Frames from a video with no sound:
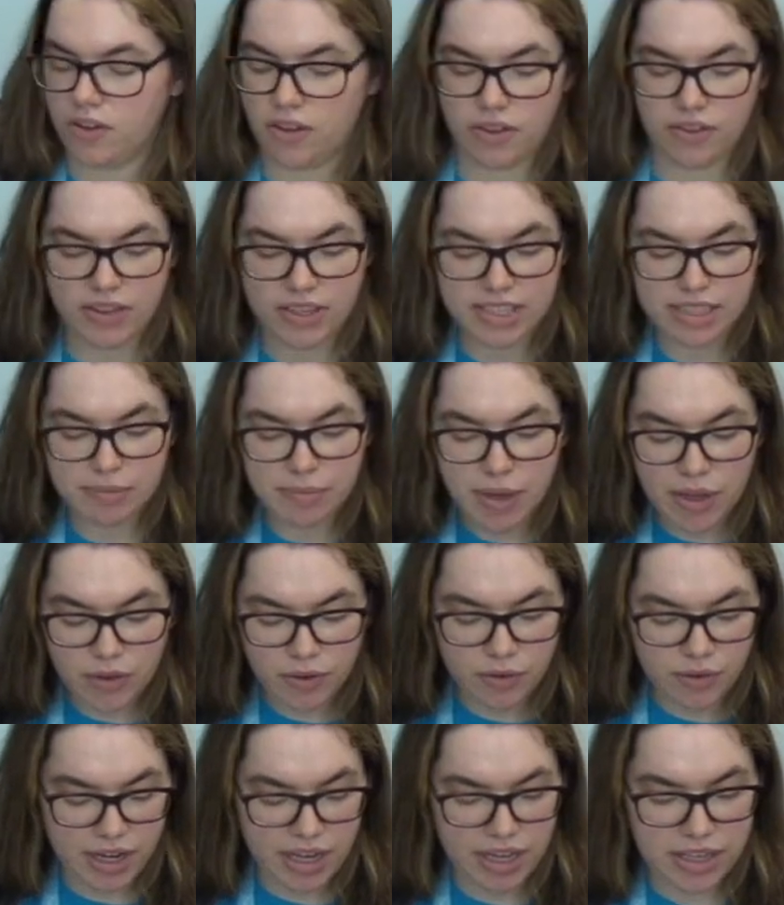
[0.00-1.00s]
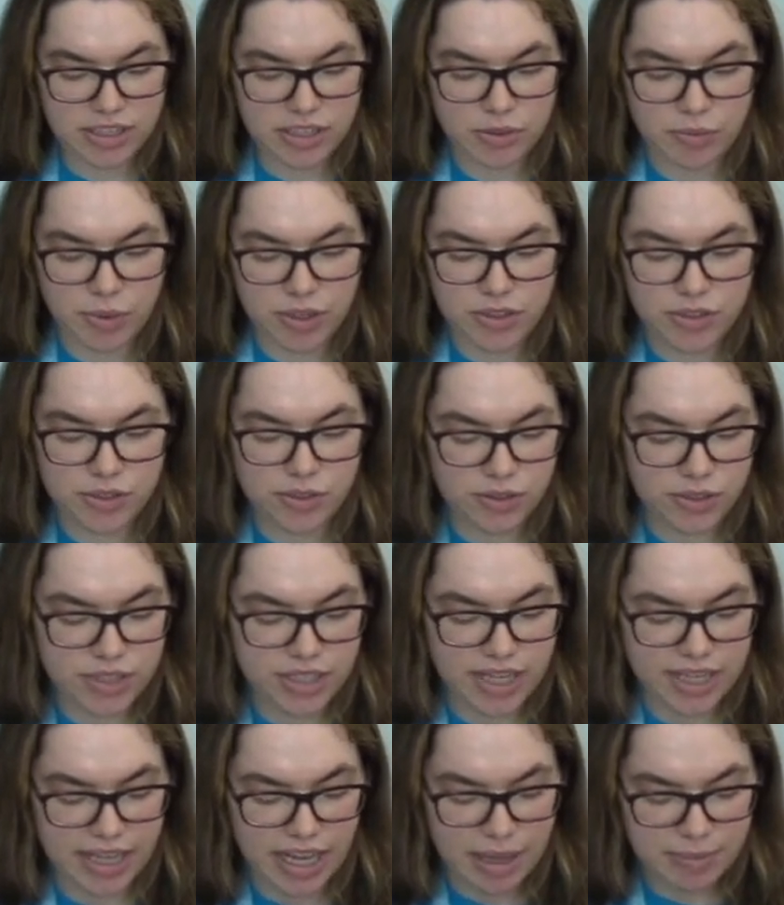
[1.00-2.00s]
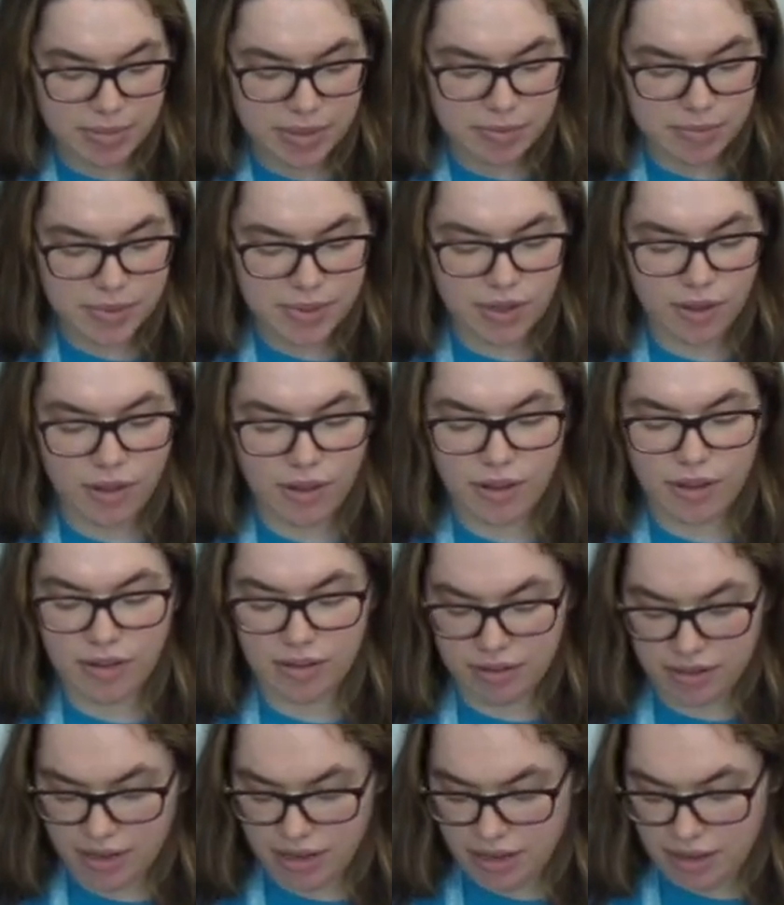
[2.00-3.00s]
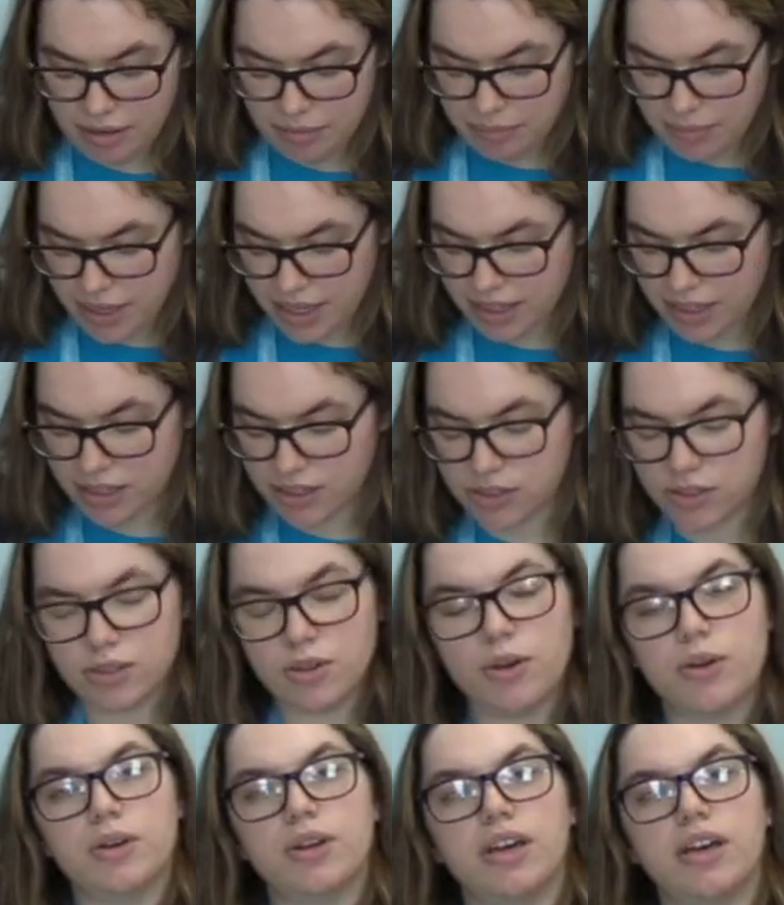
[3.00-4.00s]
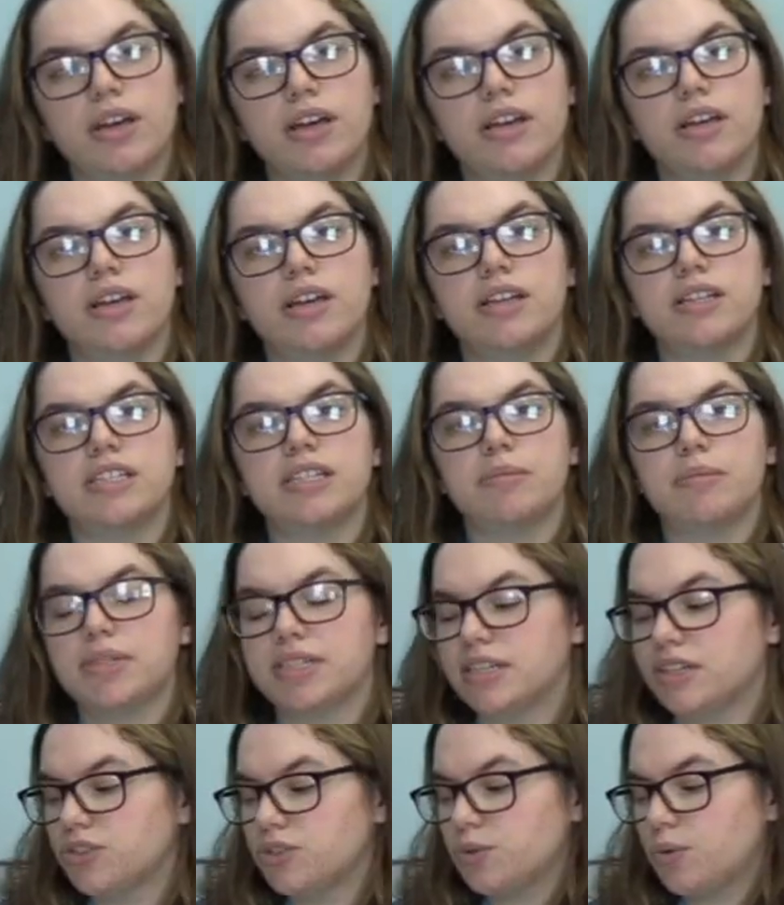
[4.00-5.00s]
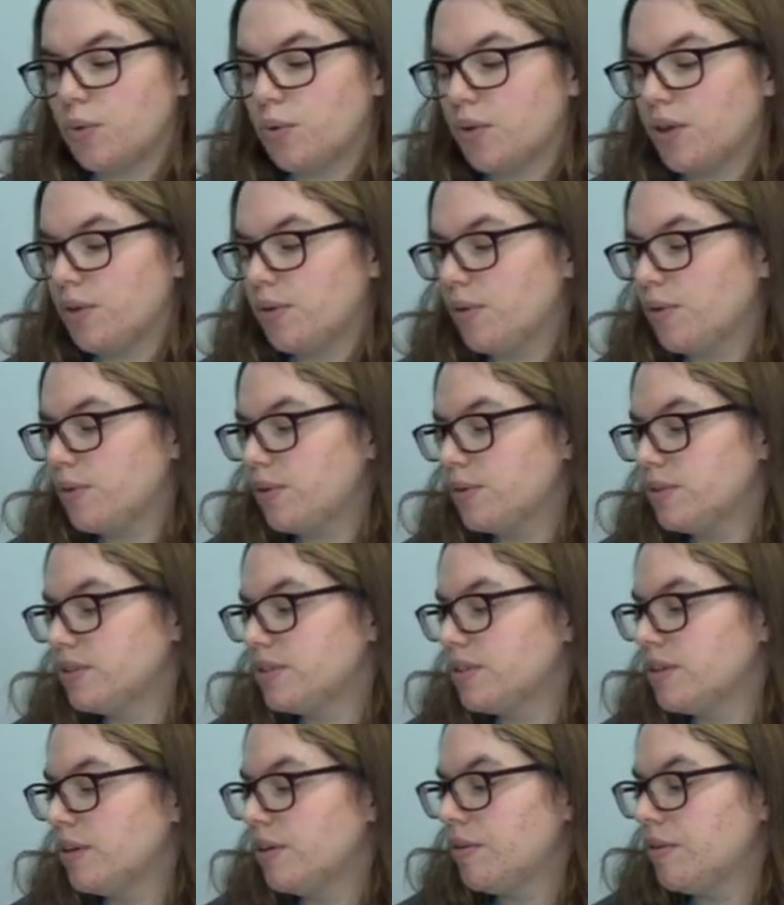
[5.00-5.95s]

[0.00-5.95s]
they smell great. So what you do is you take Epsom salt, baking soda, some essential oils,